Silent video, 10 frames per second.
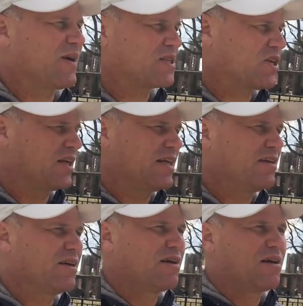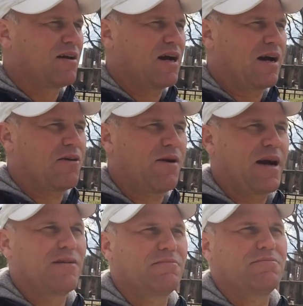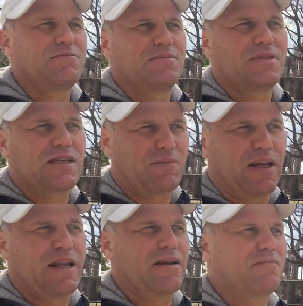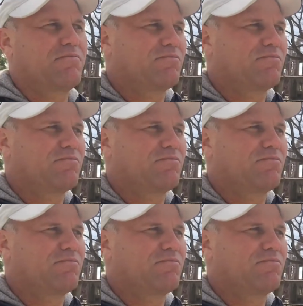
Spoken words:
to actually create something that